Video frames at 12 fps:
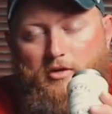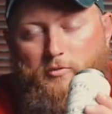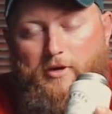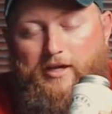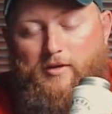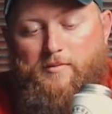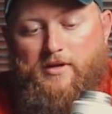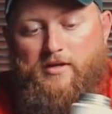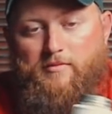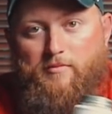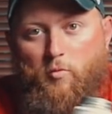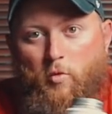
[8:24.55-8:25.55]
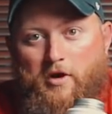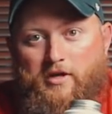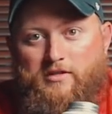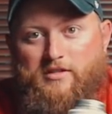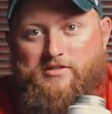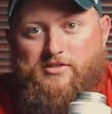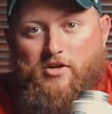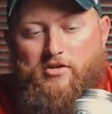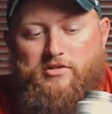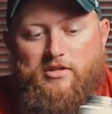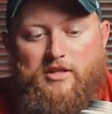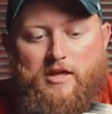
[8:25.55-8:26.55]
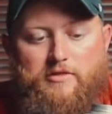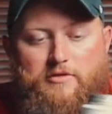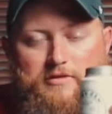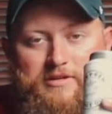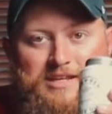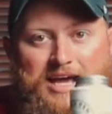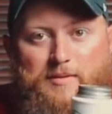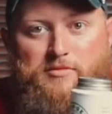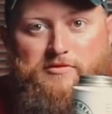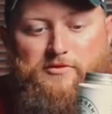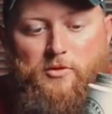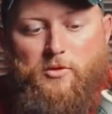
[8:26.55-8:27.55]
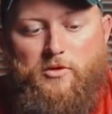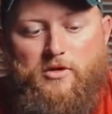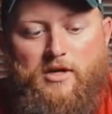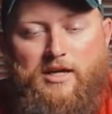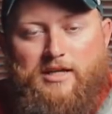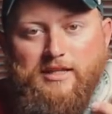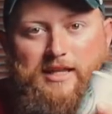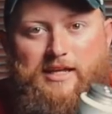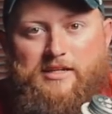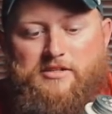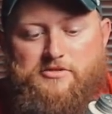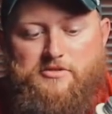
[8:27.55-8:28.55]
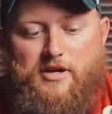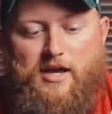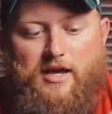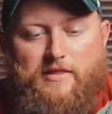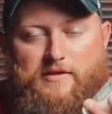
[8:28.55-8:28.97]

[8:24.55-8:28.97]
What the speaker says: recommend wearing this on the leather the night before, letting it dry.